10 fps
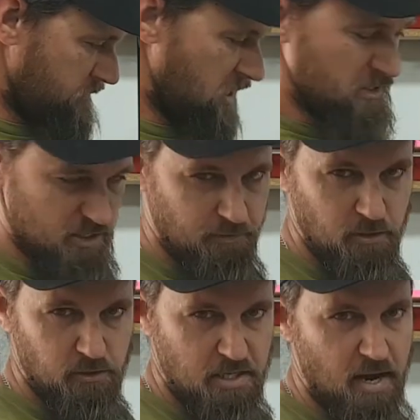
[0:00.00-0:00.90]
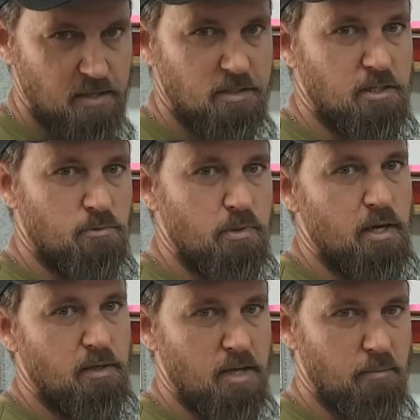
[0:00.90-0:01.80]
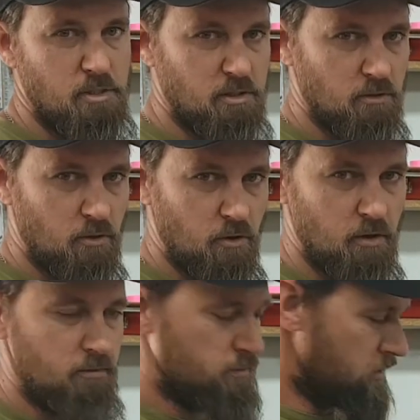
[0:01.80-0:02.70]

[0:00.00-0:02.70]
is difficult to access without damaging the hive.